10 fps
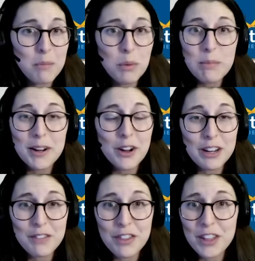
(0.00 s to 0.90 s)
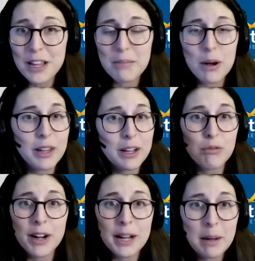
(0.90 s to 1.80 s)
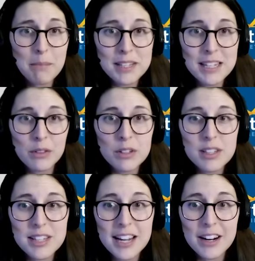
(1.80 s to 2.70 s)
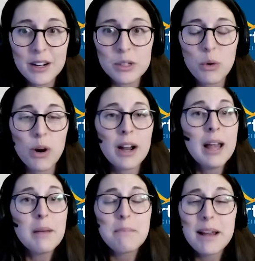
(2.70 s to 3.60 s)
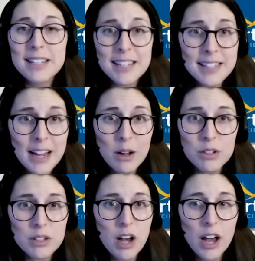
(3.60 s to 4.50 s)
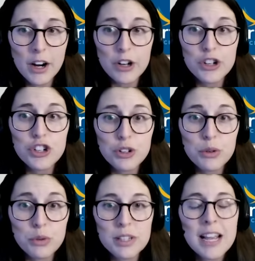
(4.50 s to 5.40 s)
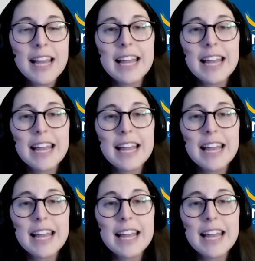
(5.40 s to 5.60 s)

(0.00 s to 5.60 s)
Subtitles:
we might not even think about, like running up and down the stairs or bending down to tie our shoes.